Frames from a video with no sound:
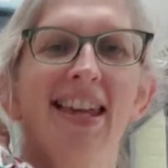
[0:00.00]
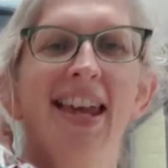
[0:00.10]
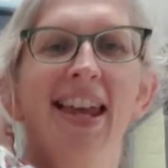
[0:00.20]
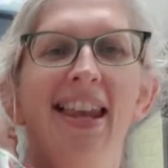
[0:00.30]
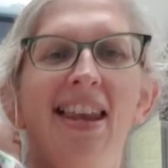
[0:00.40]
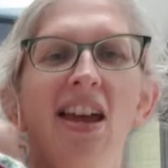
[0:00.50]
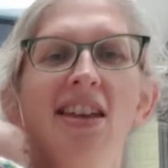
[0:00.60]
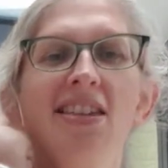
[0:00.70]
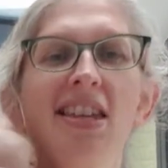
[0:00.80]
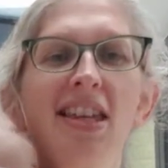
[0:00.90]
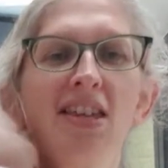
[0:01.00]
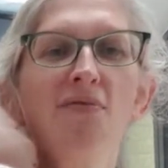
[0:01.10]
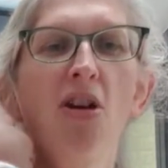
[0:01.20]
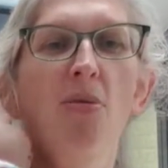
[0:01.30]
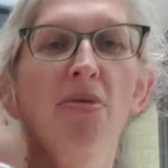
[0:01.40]
into this
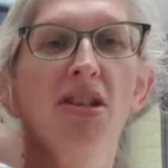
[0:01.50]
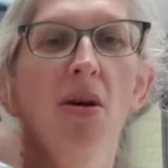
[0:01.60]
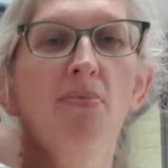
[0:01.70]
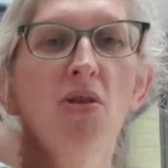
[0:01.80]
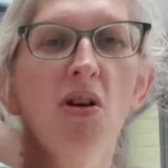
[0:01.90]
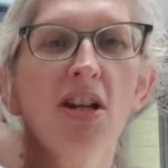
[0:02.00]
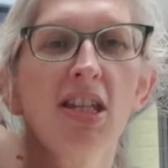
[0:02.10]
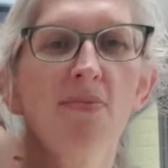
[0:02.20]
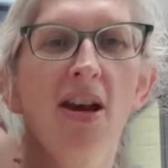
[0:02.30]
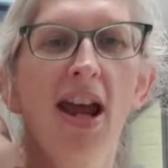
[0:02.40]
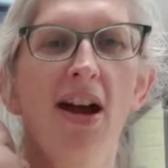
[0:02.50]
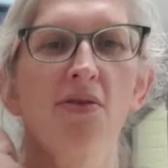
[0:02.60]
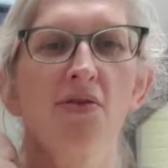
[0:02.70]
rope. So I'm not going to spread it out